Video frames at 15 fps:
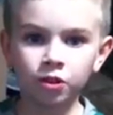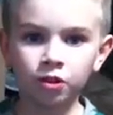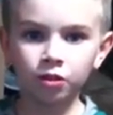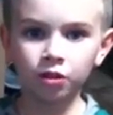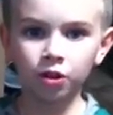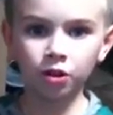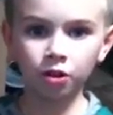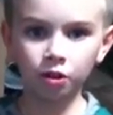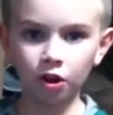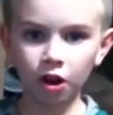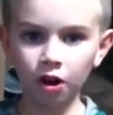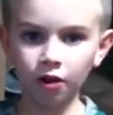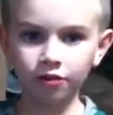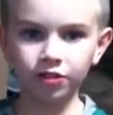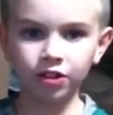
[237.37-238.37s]
a little
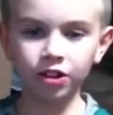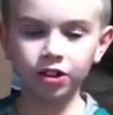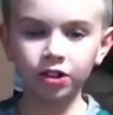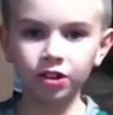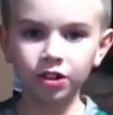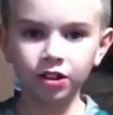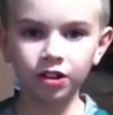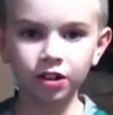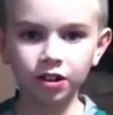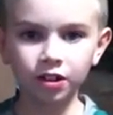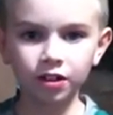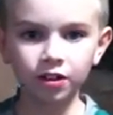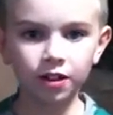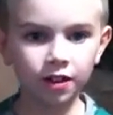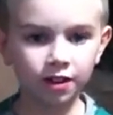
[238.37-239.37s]
often,
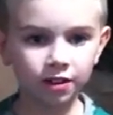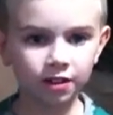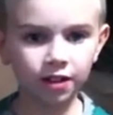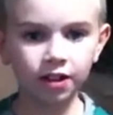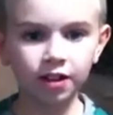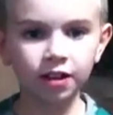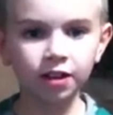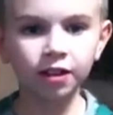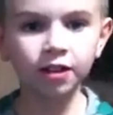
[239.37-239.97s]
I think.